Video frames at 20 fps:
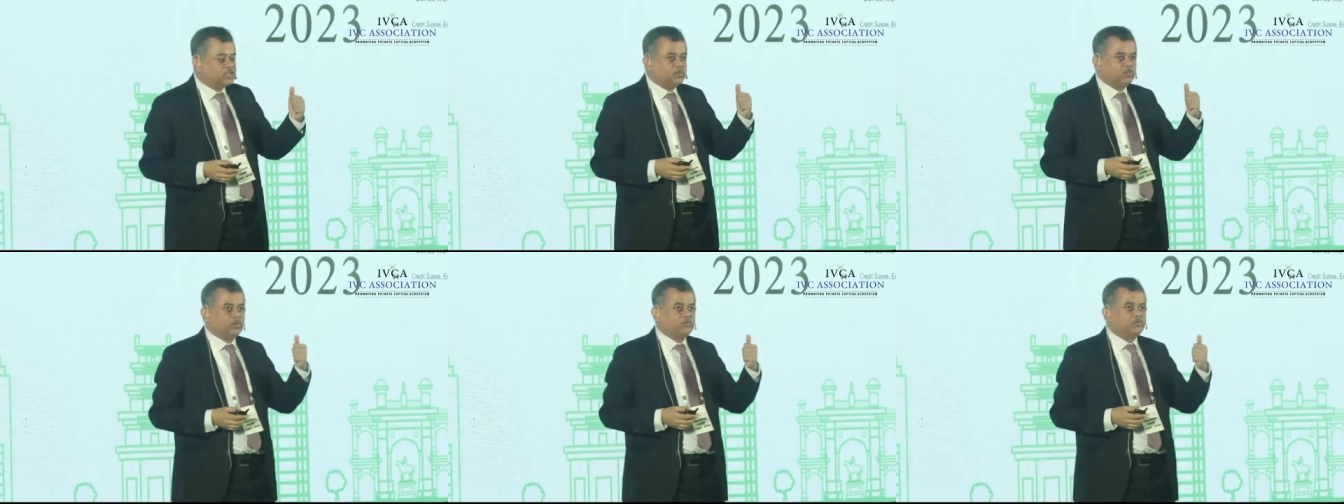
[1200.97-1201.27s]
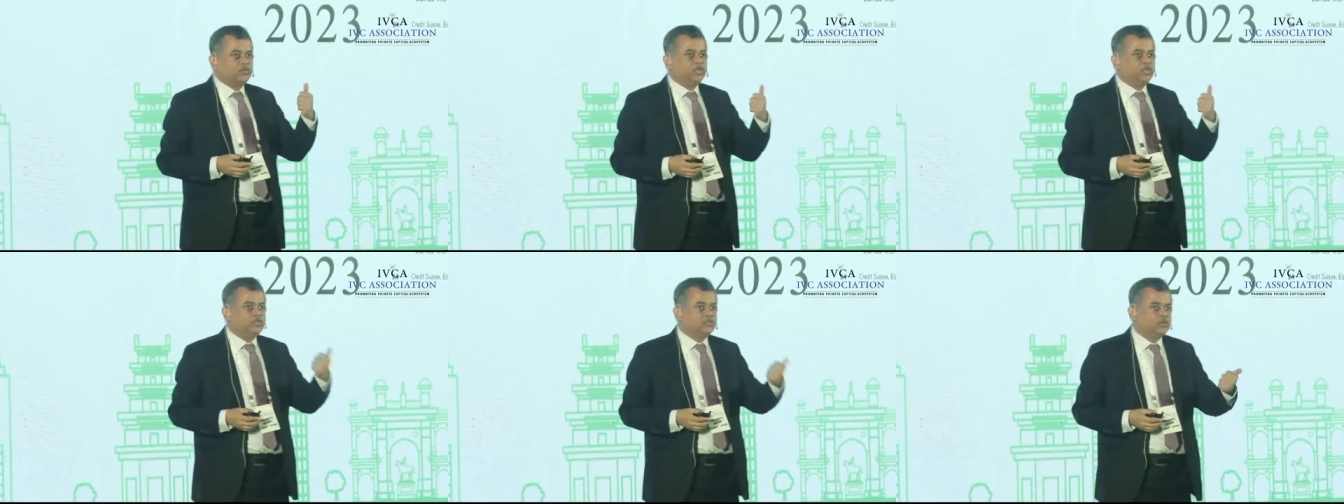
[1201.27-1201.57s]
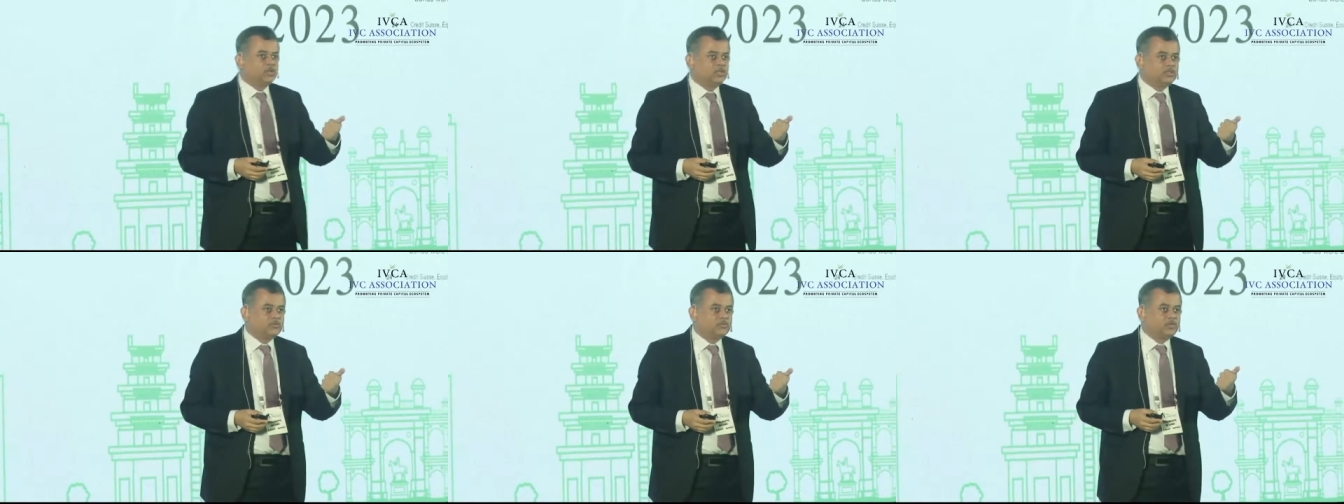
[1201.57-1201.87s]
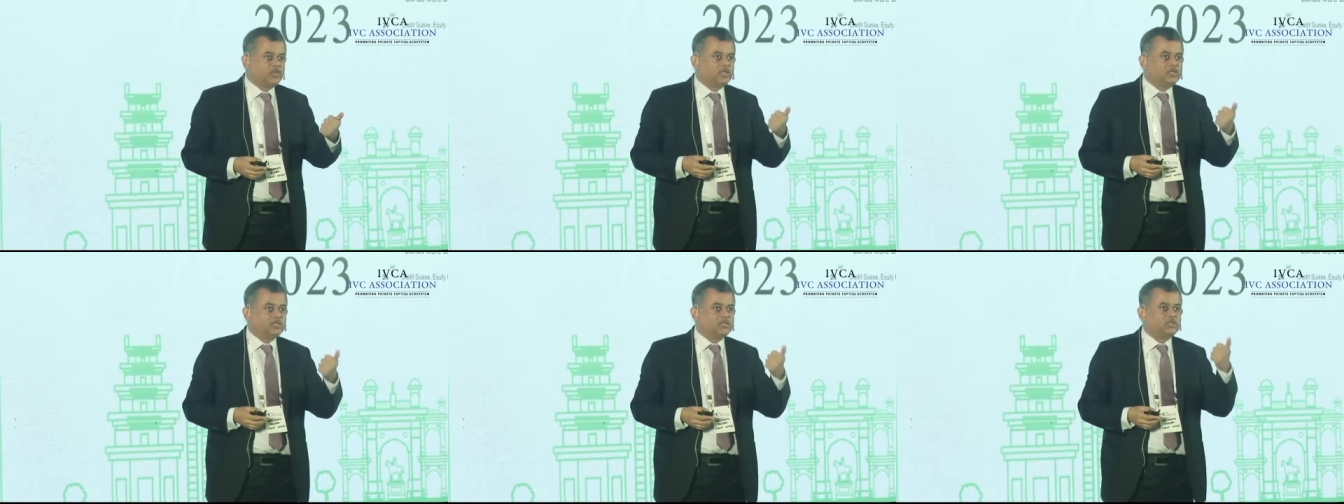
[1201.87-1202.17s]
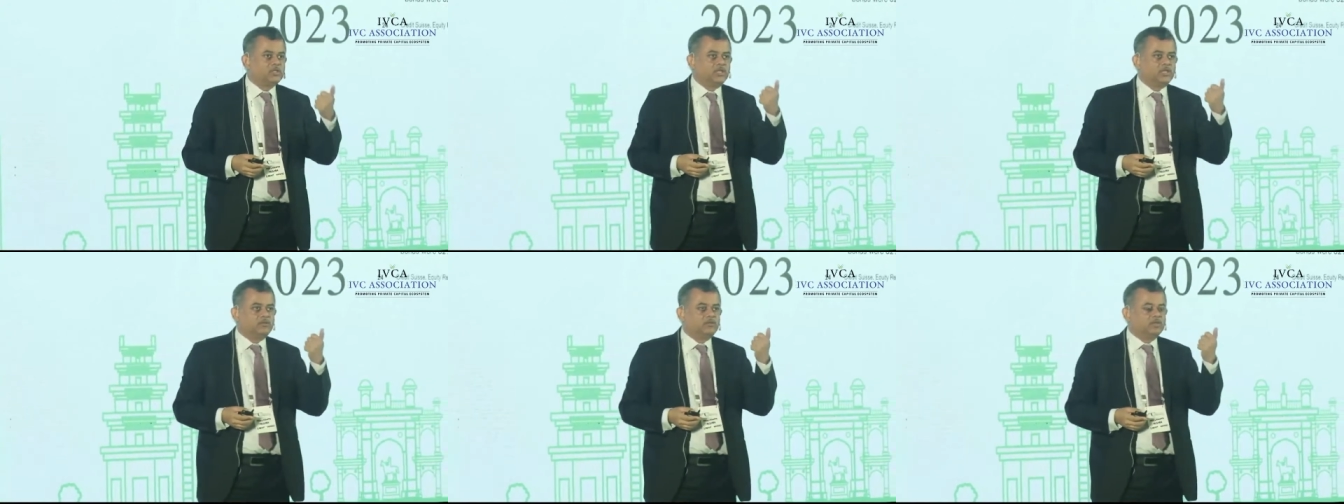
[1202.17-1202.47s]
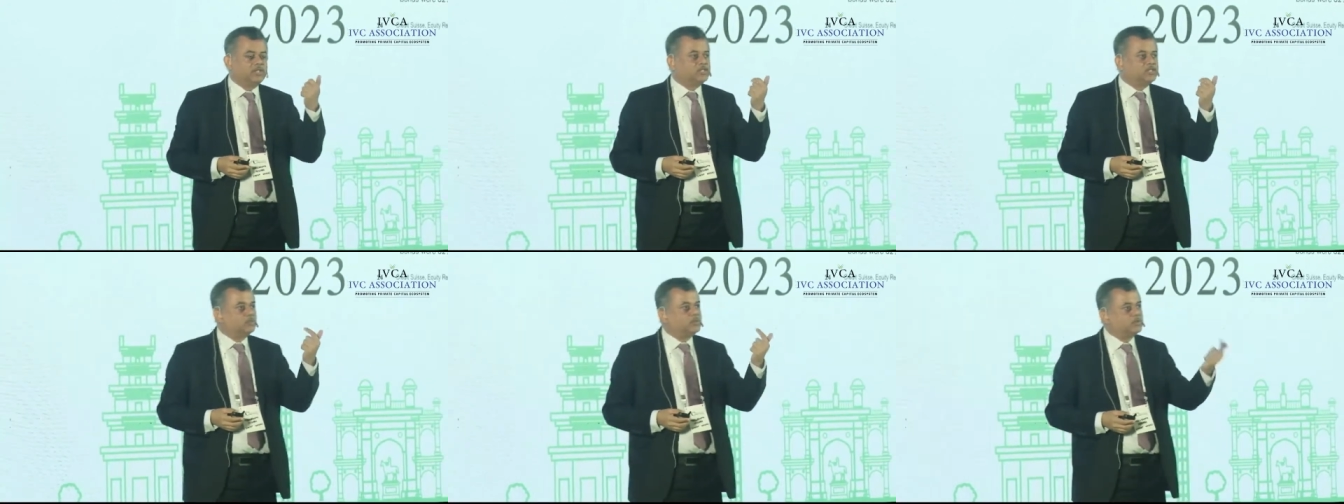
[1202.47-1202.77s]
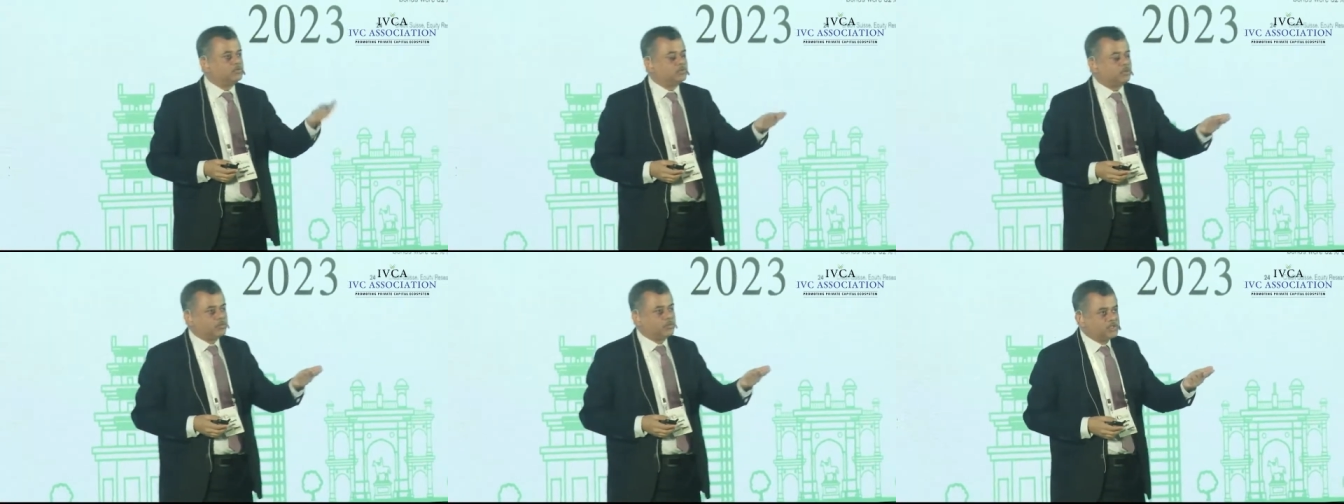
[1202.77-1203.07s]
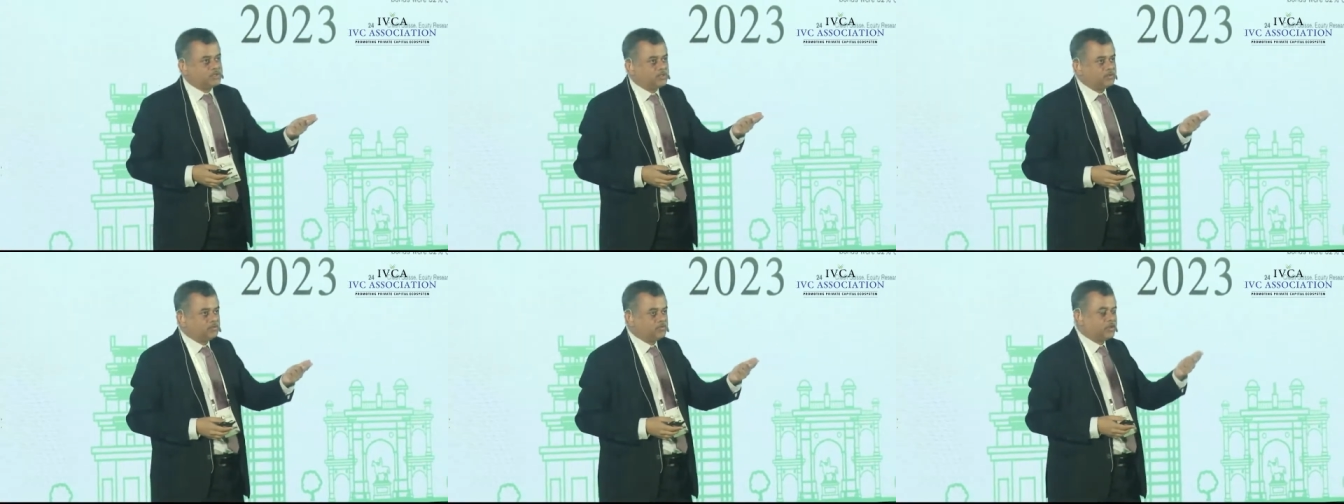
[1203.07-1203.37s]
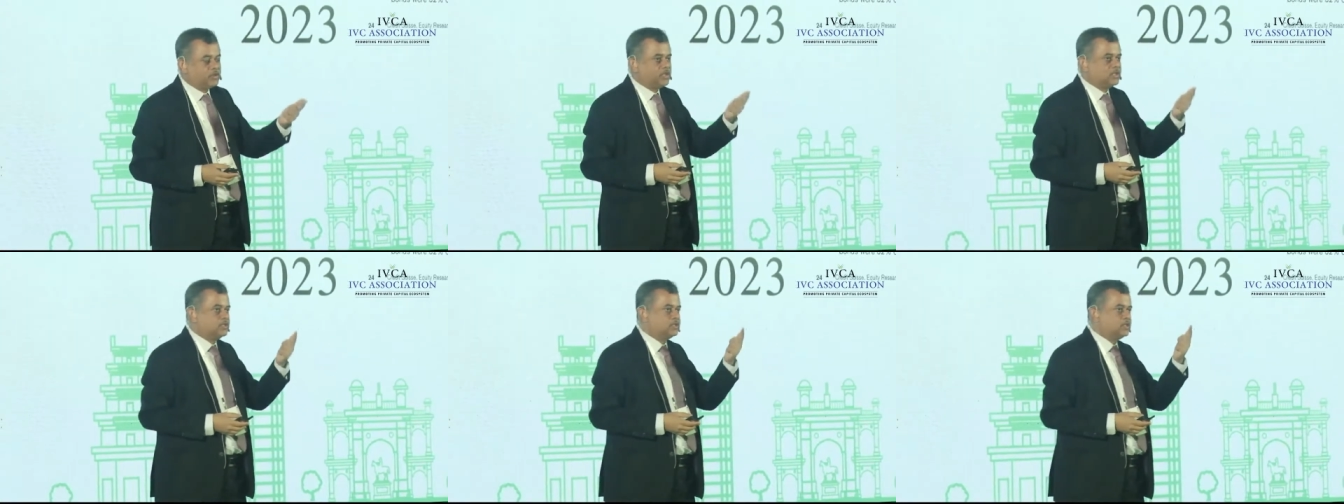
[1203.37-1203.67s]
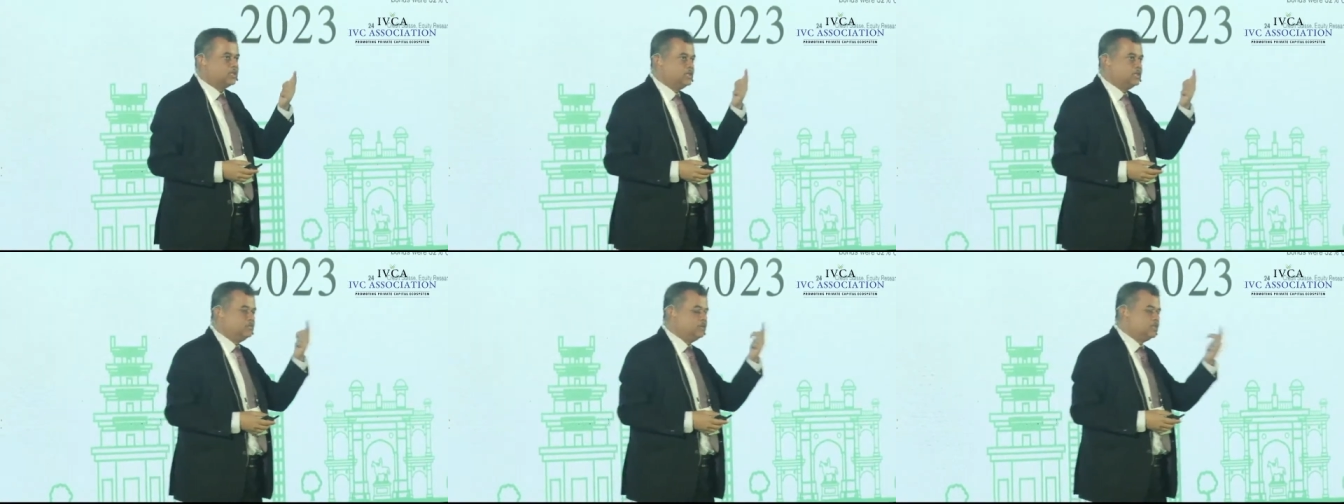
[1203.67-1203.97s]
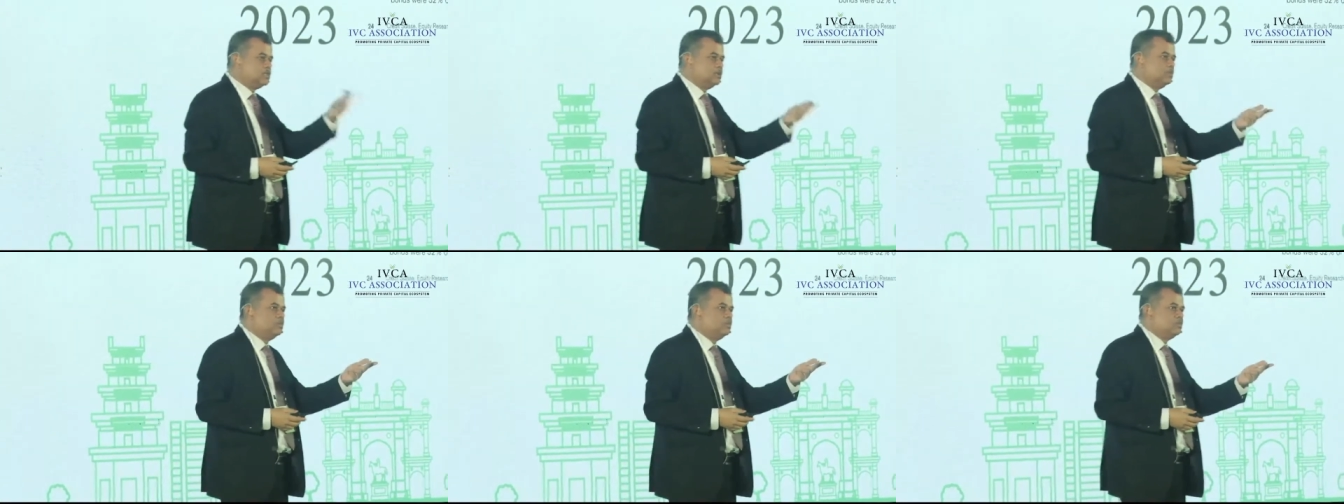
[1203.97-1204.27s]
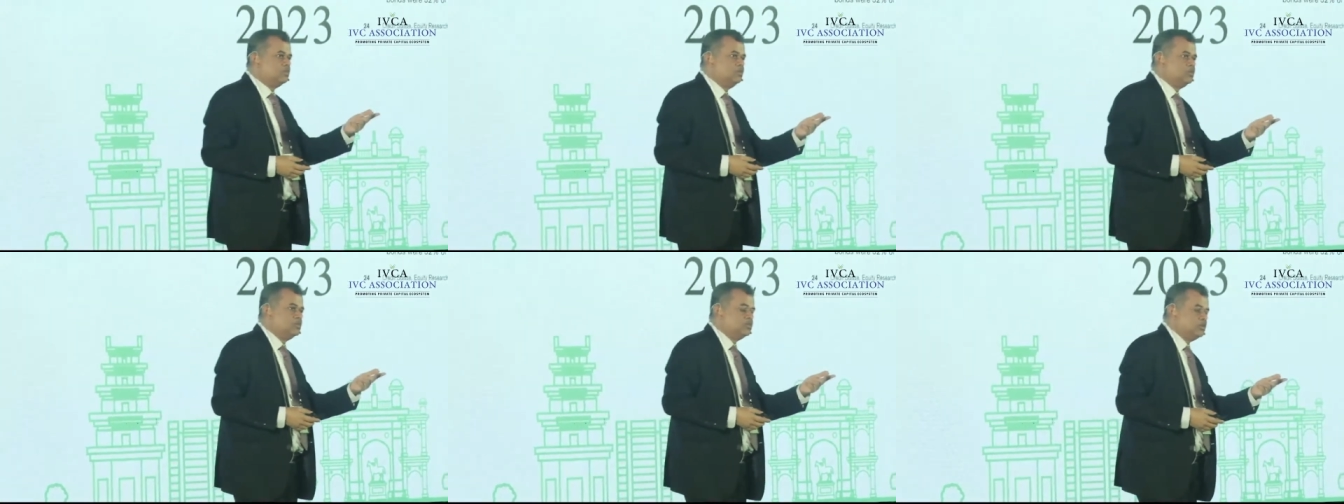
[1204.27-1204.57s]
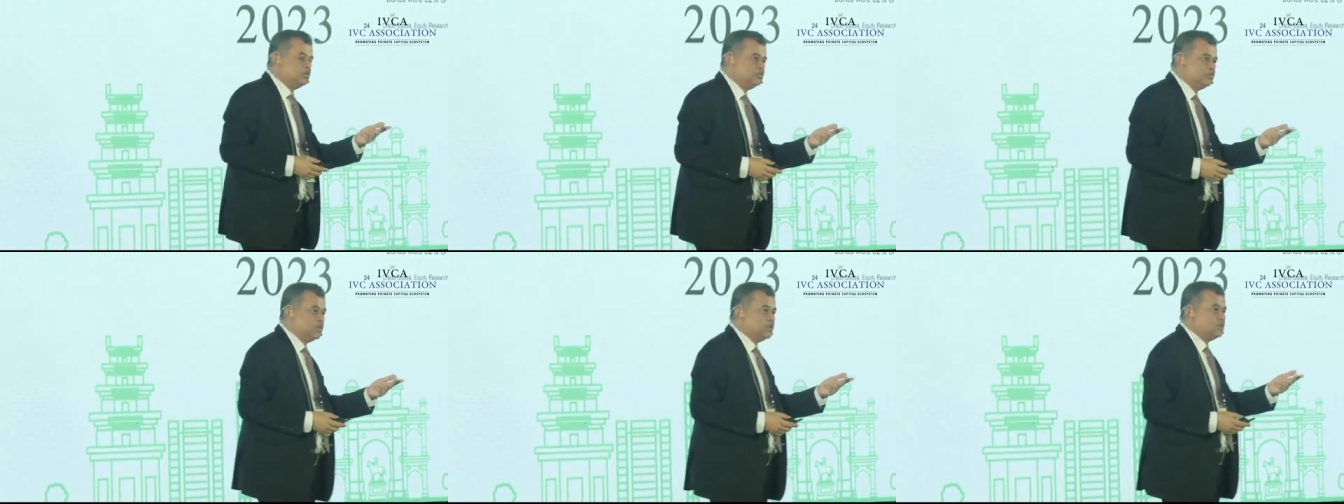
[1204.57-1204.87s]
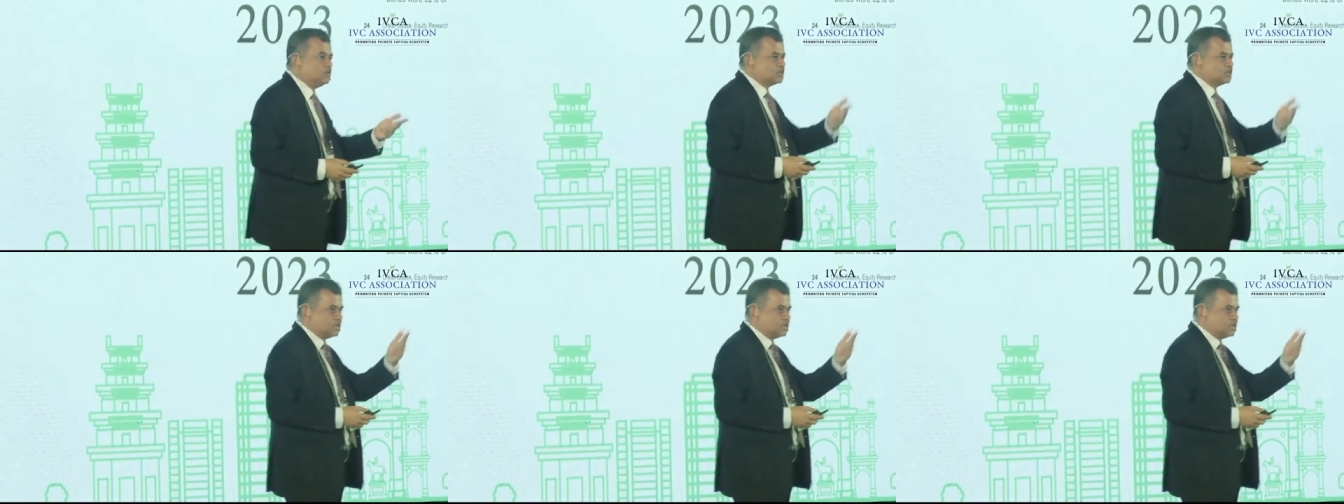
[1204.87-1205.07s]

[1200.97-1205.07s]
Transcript: B bonds are now 50% of outstanding investment grade credit in the US.